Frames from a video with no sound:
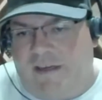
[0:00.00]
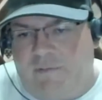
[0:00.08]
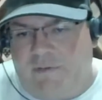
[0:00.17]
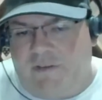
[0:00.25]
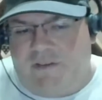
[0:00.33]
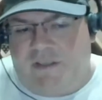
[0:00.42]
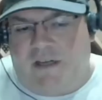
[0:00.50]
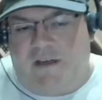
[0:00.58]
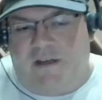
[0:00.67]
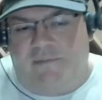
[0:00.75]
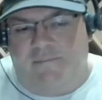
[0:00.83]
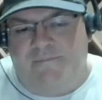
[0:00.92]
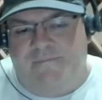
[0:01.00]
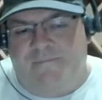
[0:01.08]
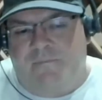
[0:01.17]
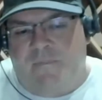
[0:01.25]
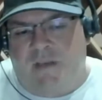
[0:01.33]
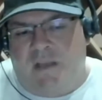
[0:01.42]
It was uh,
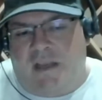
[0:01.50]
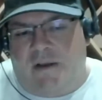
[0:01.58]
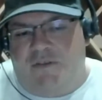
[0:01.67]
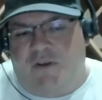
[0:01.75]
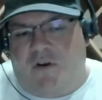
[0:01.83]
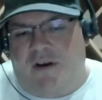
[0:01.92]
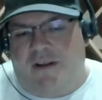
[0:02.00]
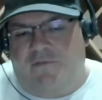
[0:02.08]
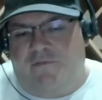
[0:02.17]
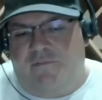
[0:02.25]
it was already